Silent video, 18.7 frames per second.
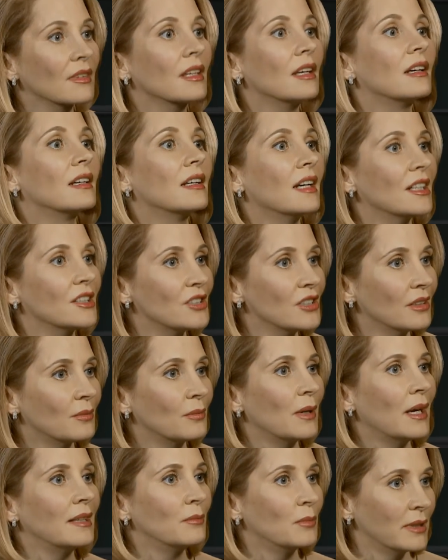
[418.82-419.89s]
Gotcha.
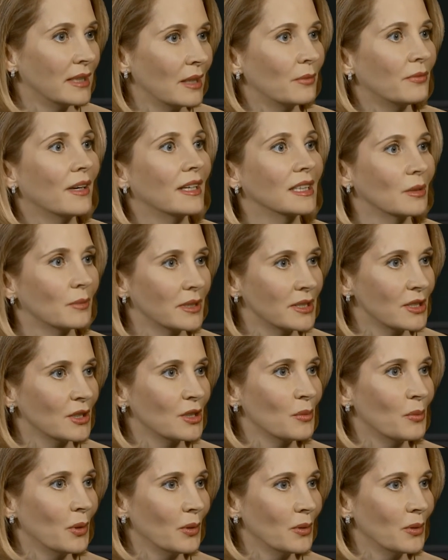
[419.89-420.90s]
When they finally went to the polls.